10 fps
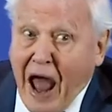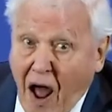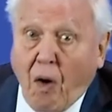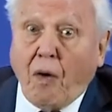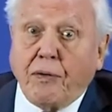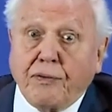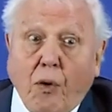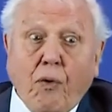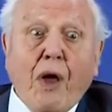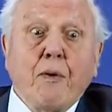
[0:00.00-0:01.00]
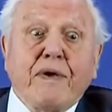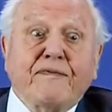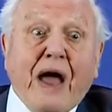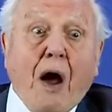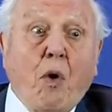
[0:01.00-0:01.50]
Well, thank
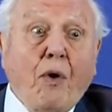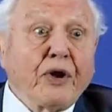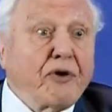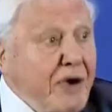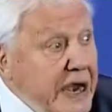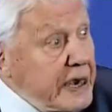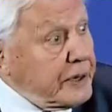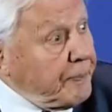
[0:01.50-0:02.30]
you so much,